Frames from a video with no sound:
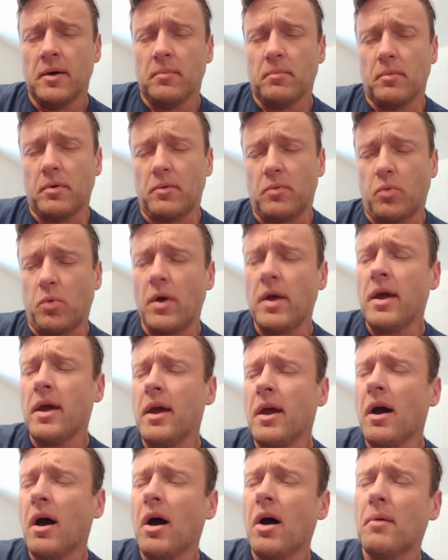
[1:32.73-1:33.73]
But
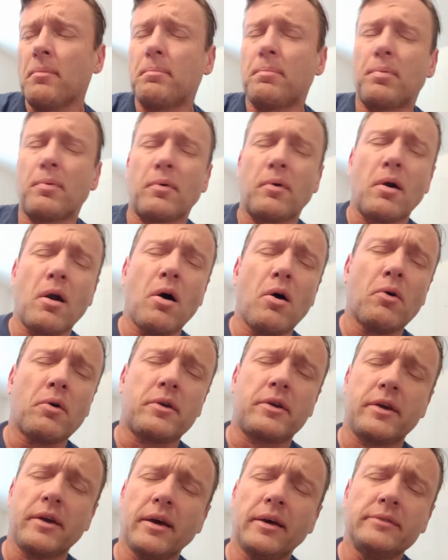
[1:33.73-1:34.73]
we are
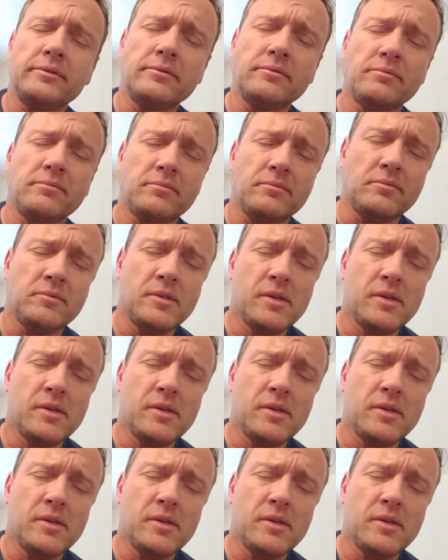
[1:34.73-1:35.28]
broken